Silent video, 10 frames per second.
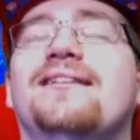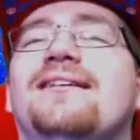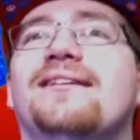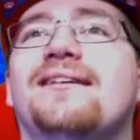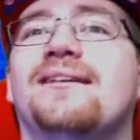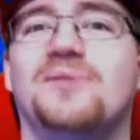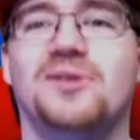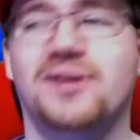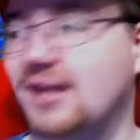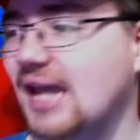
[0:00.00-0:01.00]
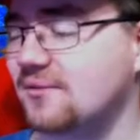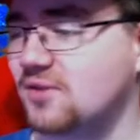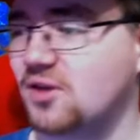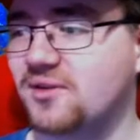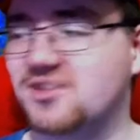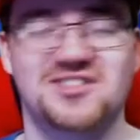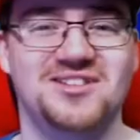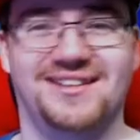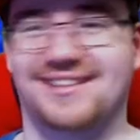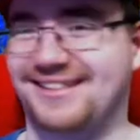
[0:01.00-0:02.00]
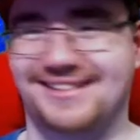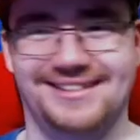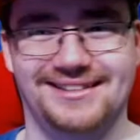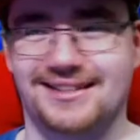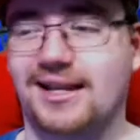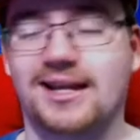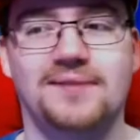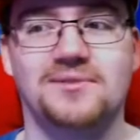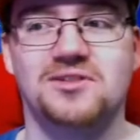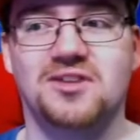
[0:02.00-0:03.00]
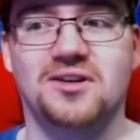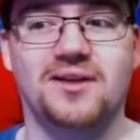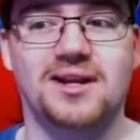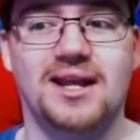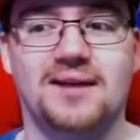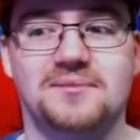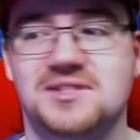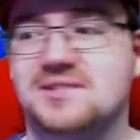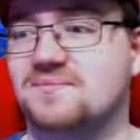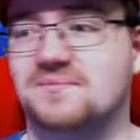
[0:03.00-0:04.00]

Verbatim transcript: Oh boy, I have no words to I kind not in talk right now, I'm just...